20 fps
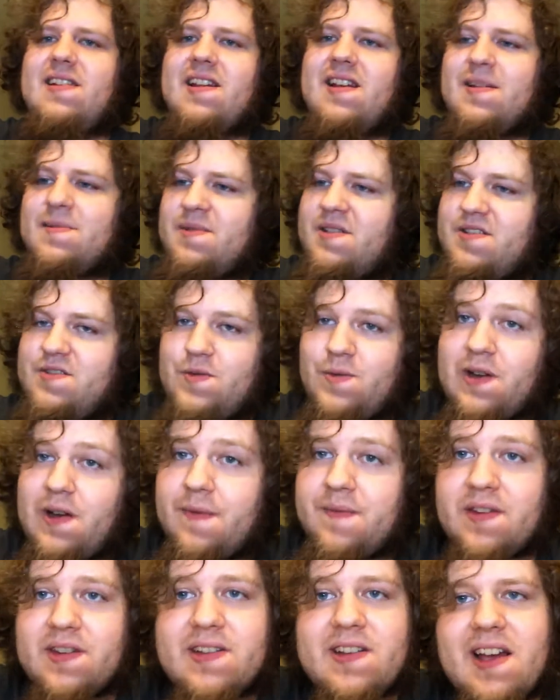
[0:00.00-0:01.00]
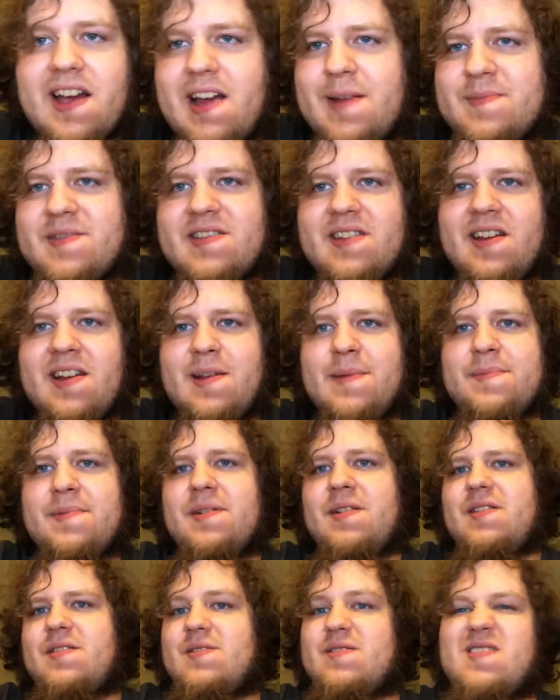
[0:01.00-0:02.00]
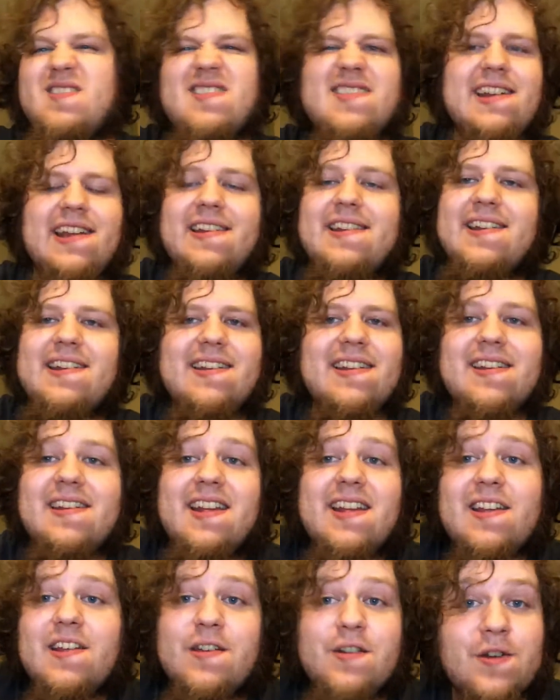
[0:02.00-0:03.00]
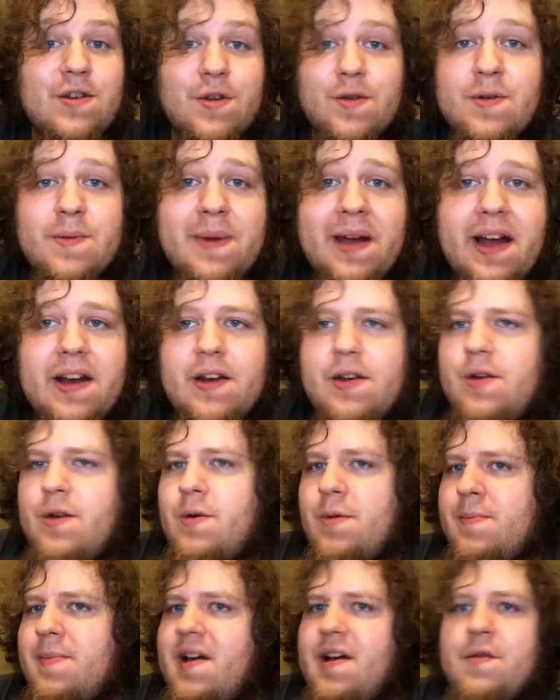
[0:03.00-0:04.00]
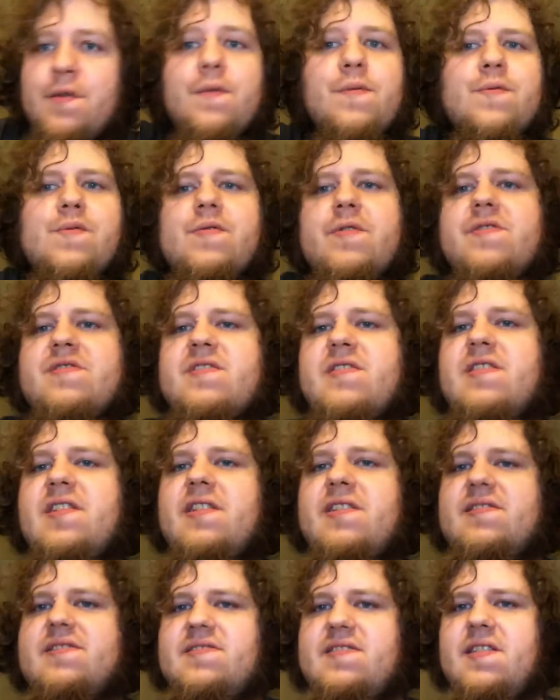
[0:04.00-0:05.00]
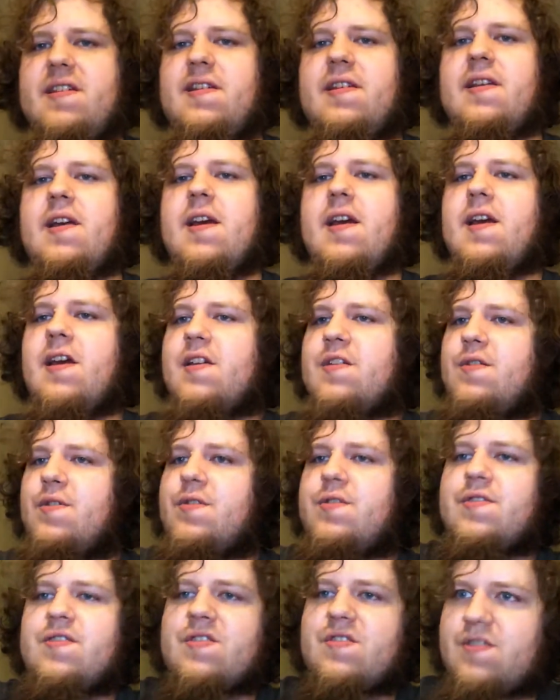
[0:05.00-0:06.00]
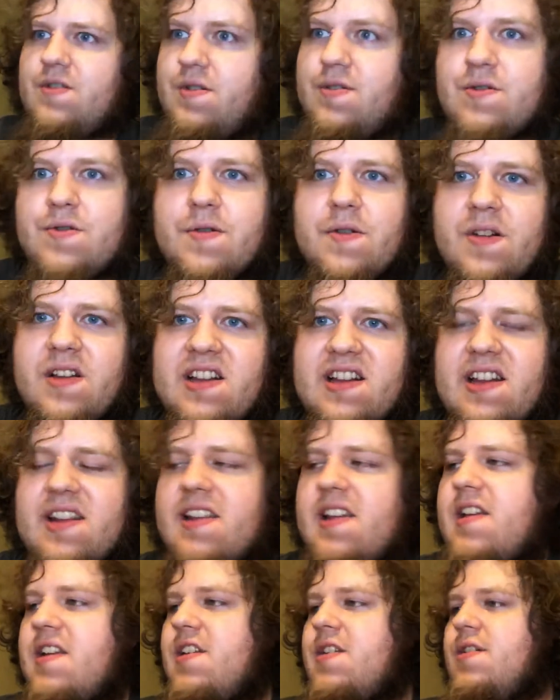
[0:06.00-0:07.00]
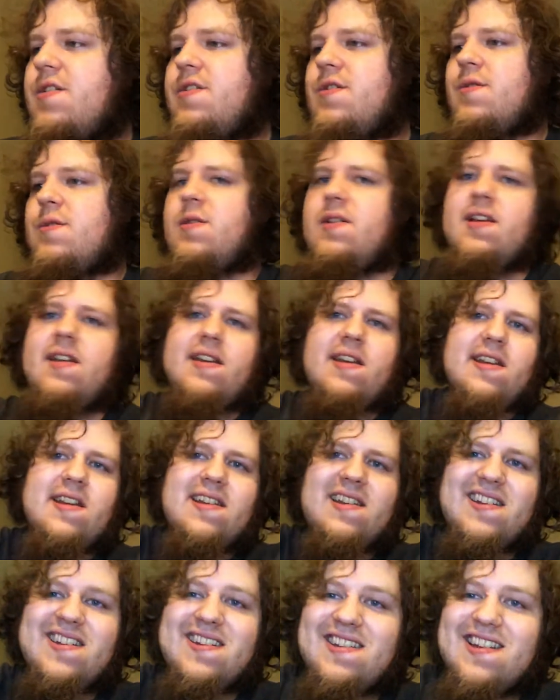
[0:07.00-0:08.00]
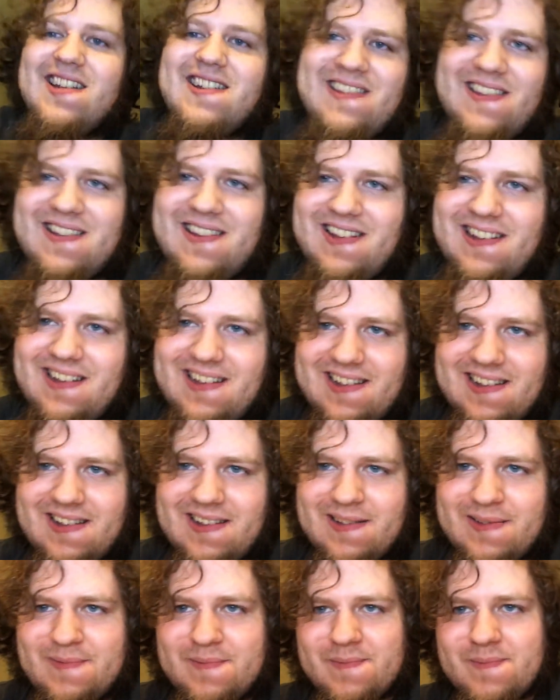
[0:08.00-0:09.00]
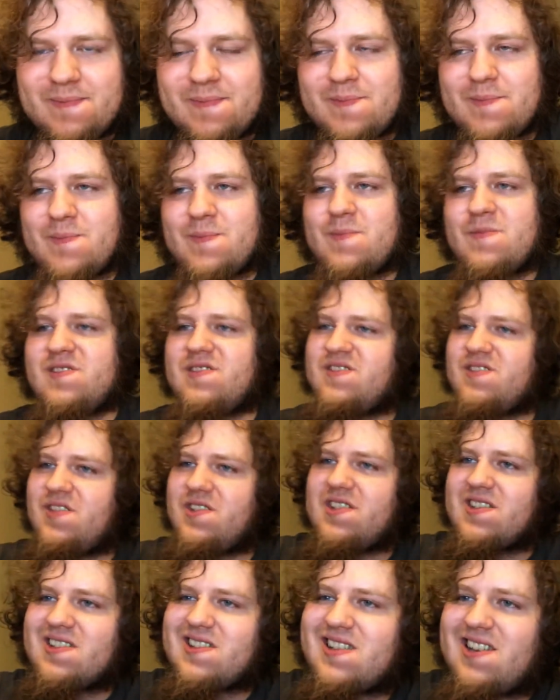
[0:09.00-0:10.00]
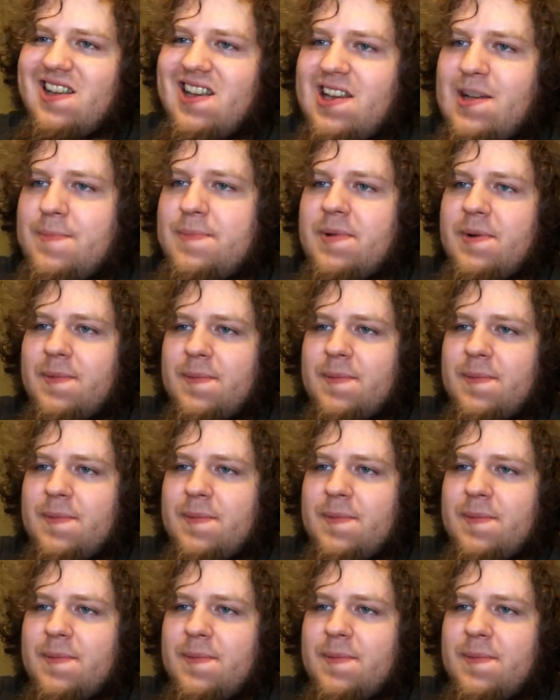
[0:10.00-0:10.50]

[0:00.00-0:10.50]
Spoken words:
because you have the timestamp, there's nothing that they can do about it. No amount of words that they can say, no concern trolling that they can do, nothing. You just keep